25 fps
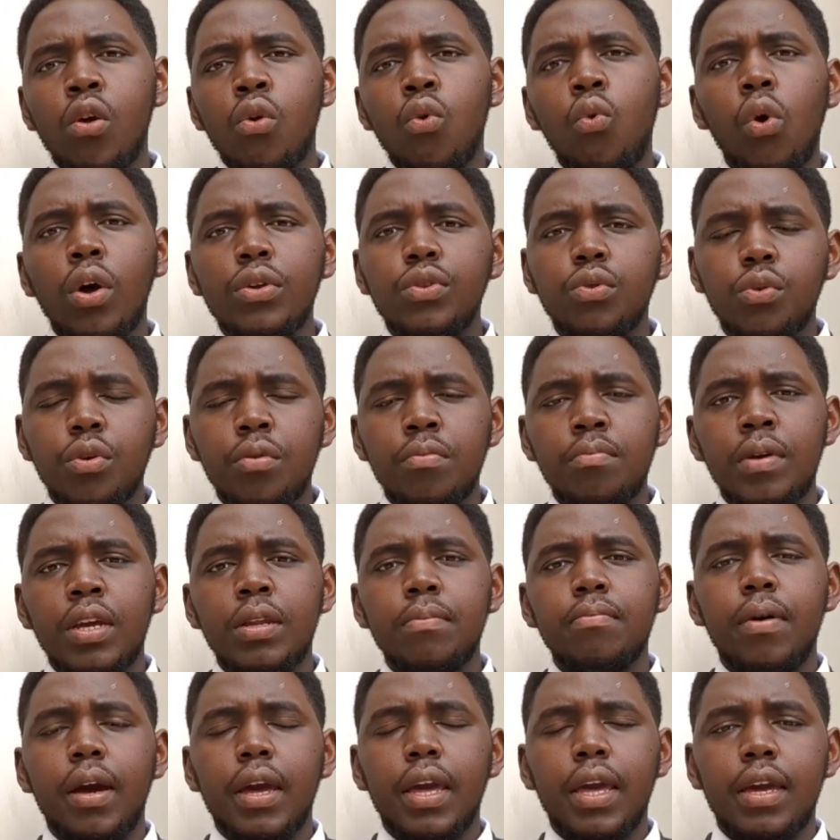What do we
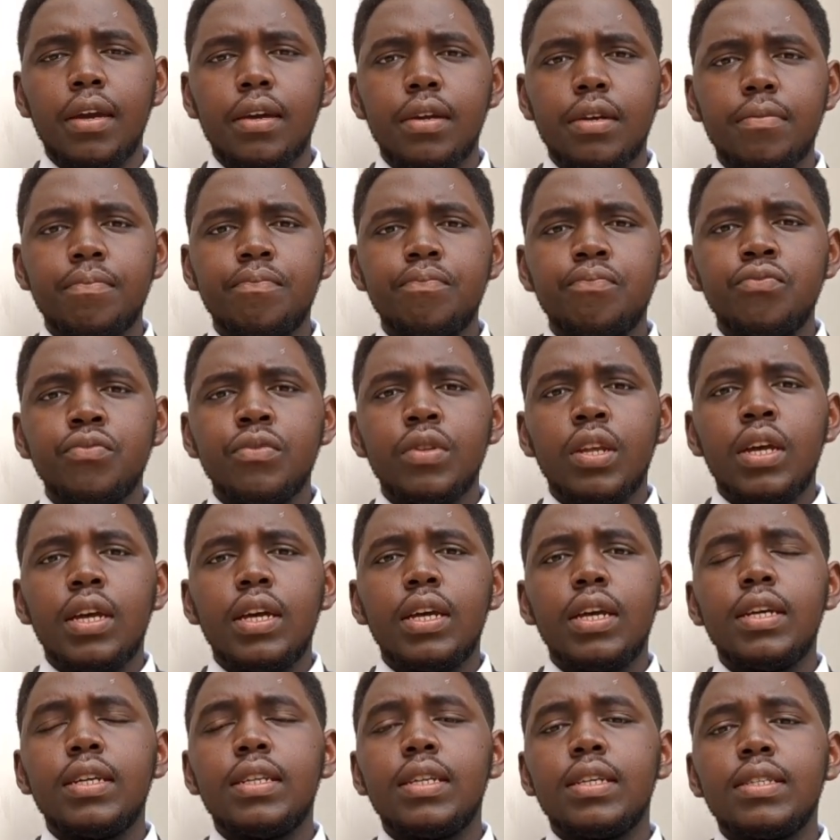mean by here?
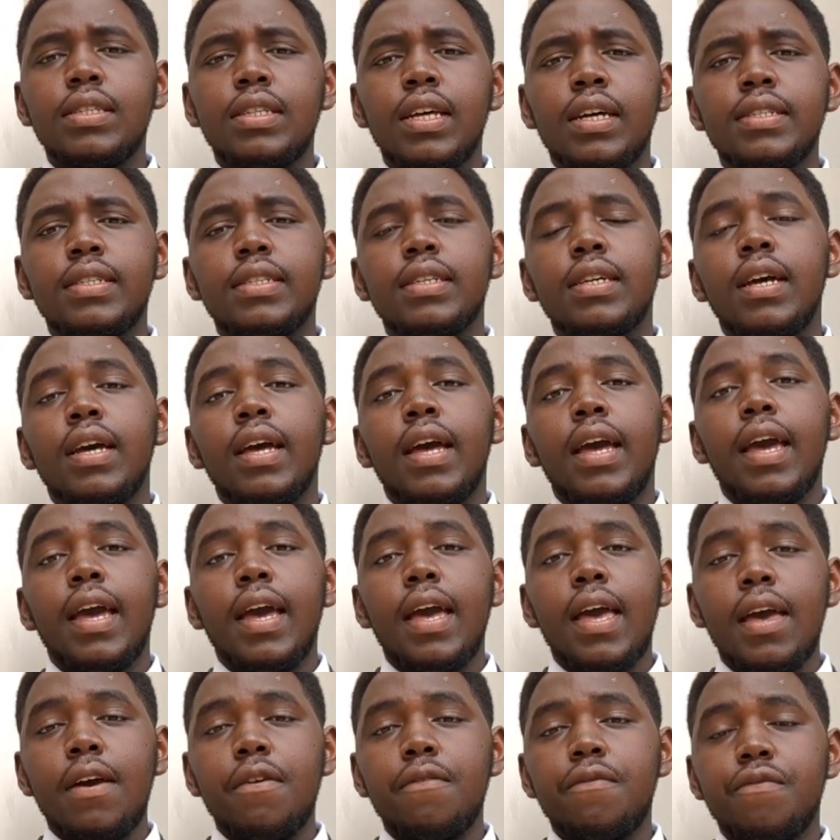It is that
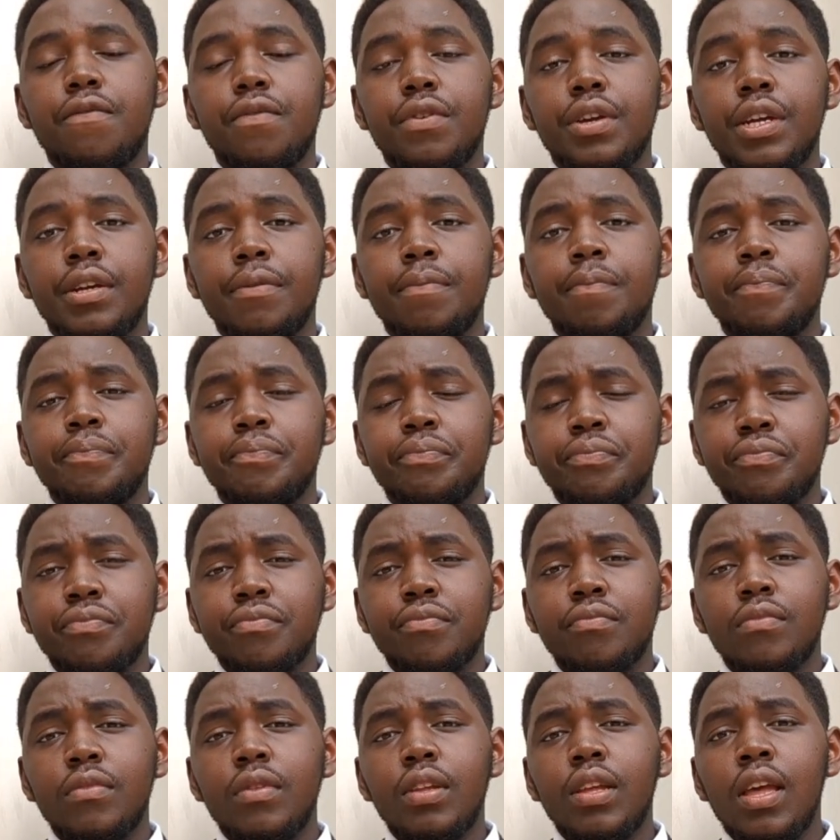every
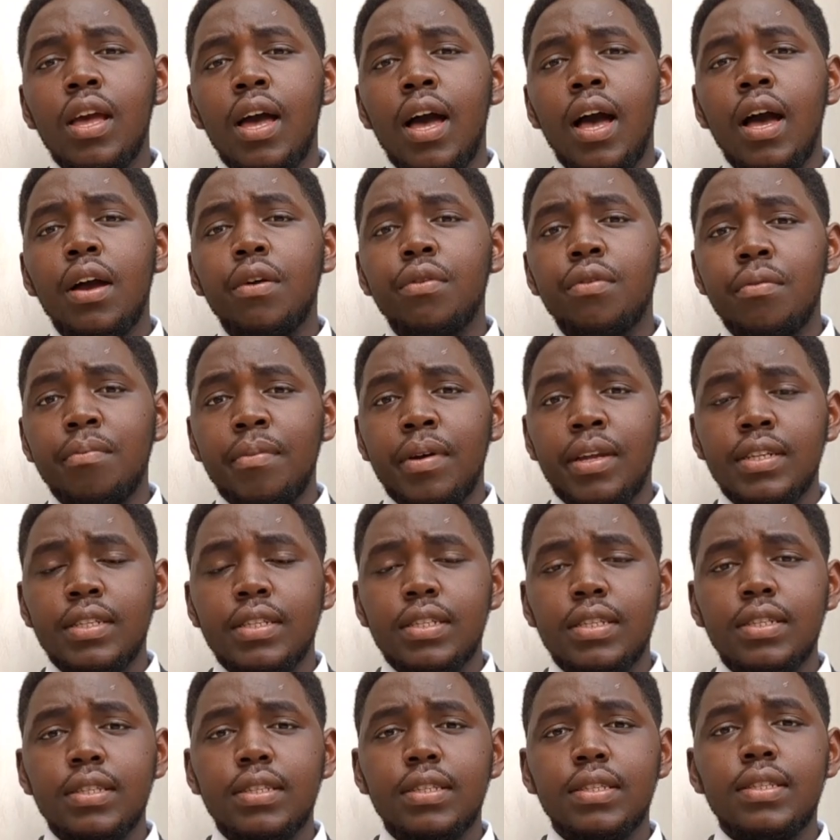agreement
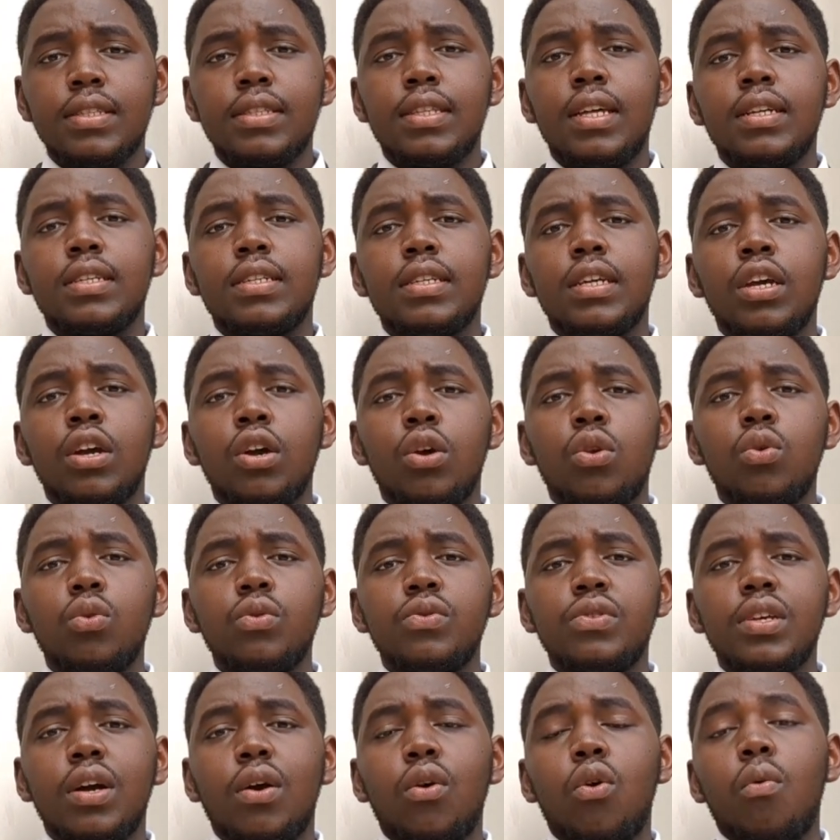that
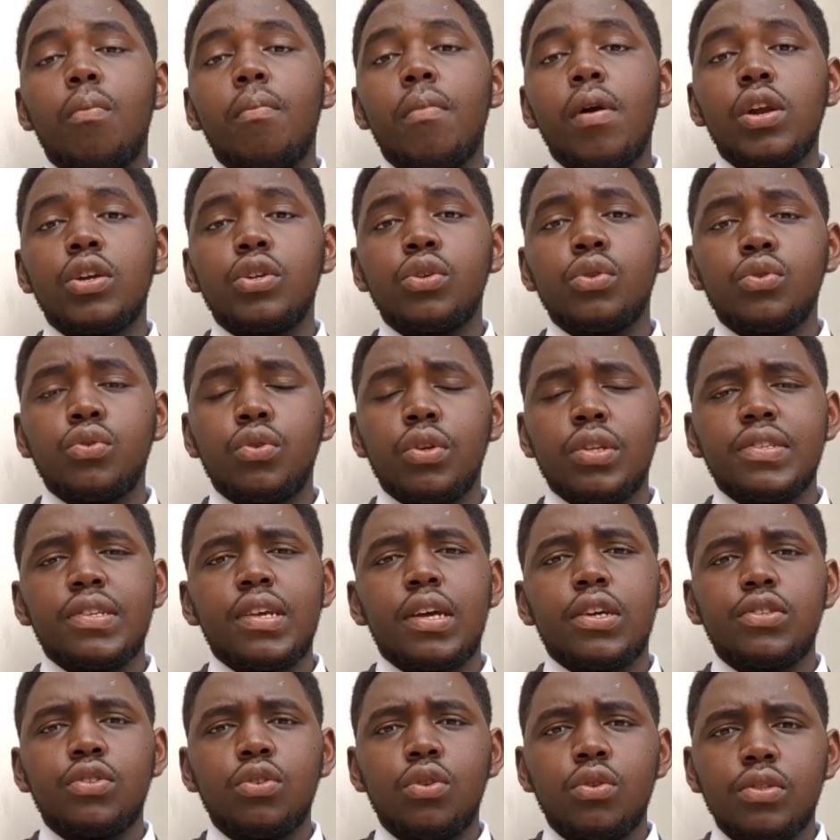includes a commercial
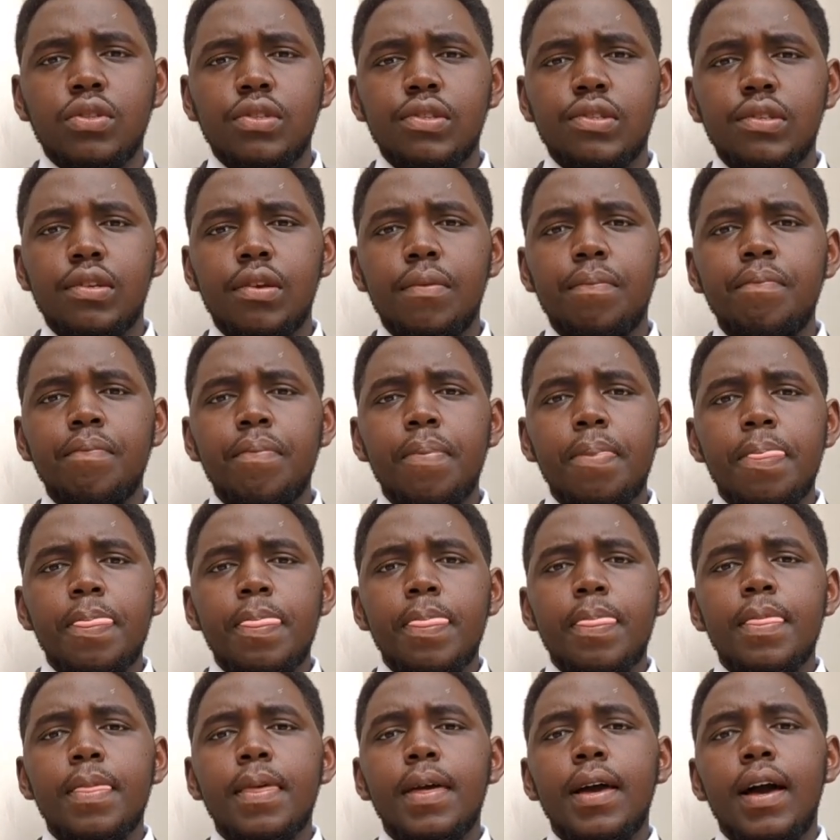transactions,
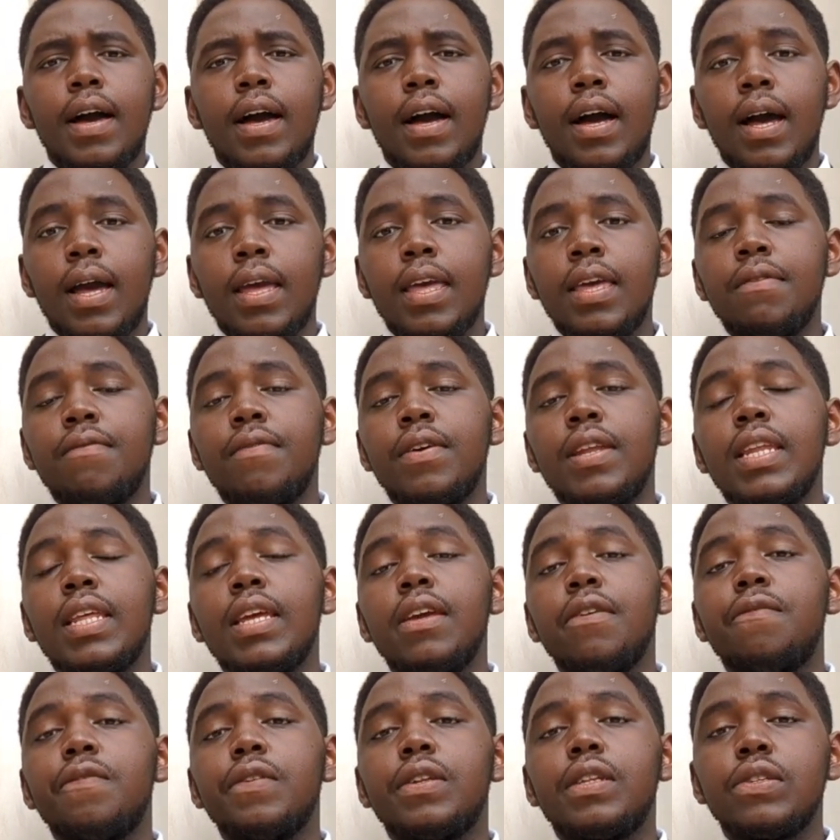even
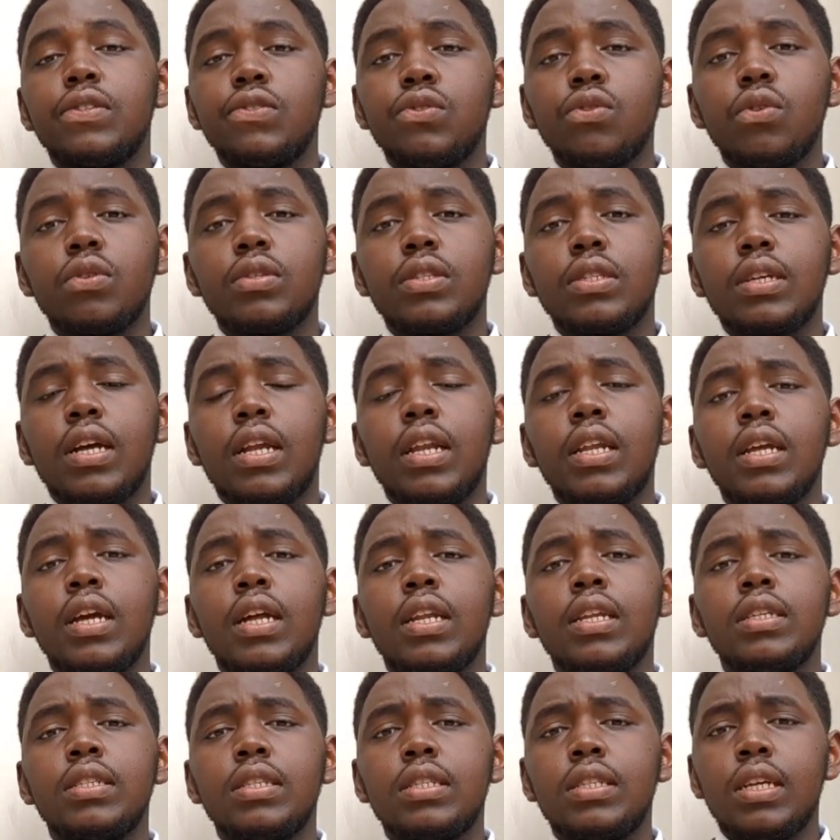if it is not
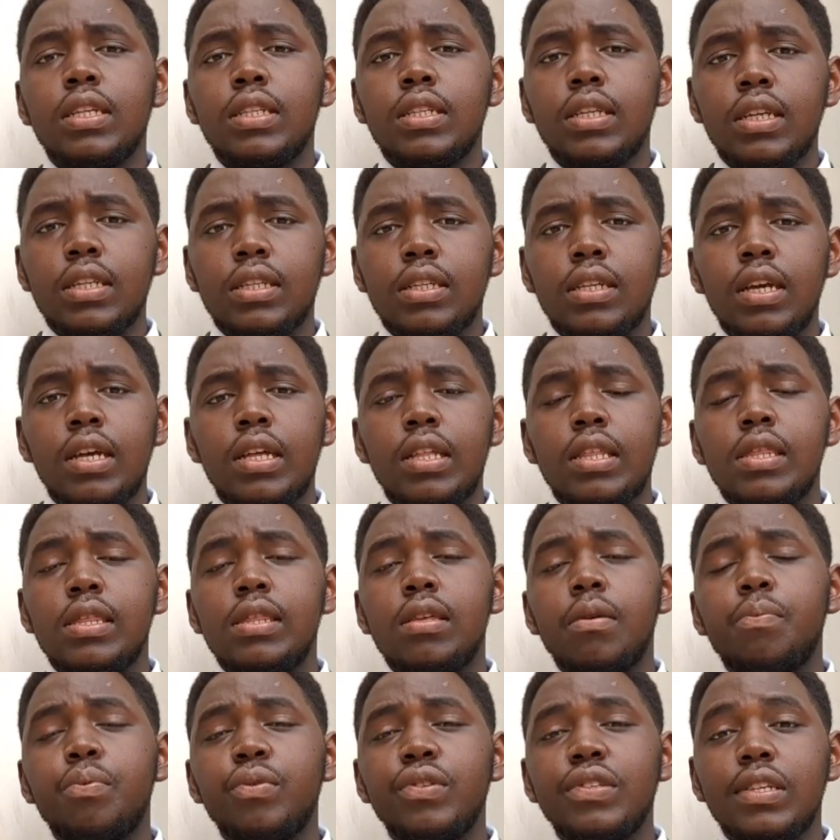clearly stated,
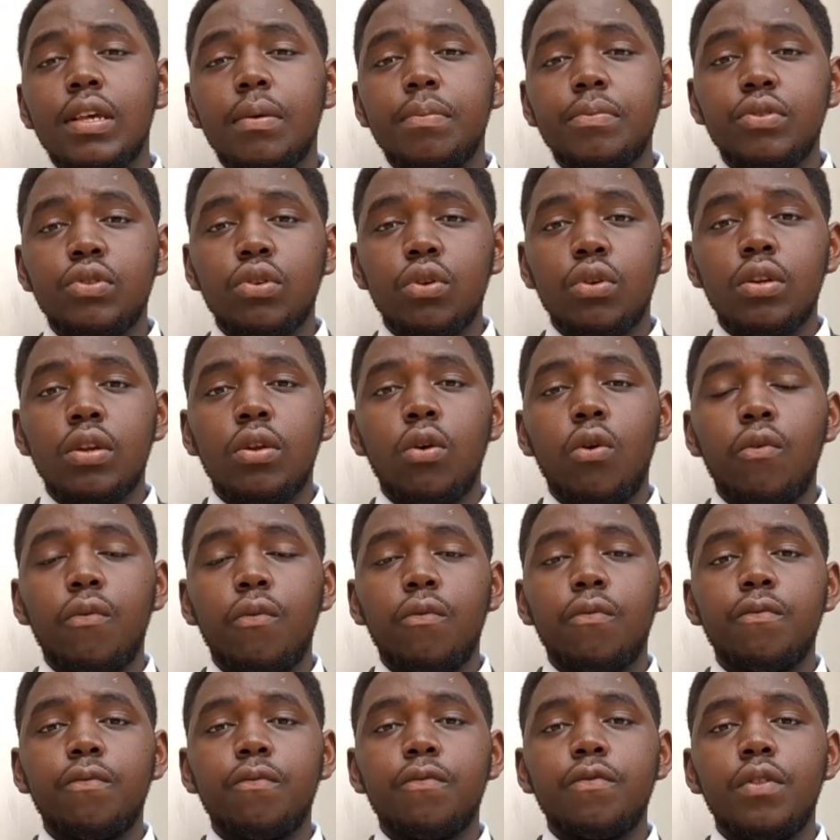the presumption
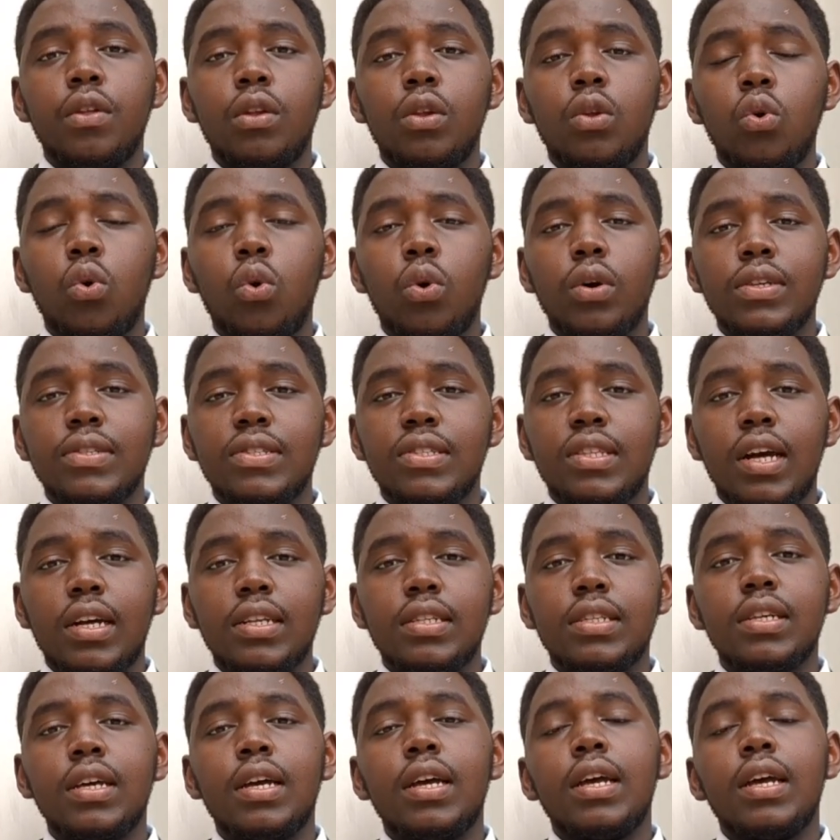of the law is that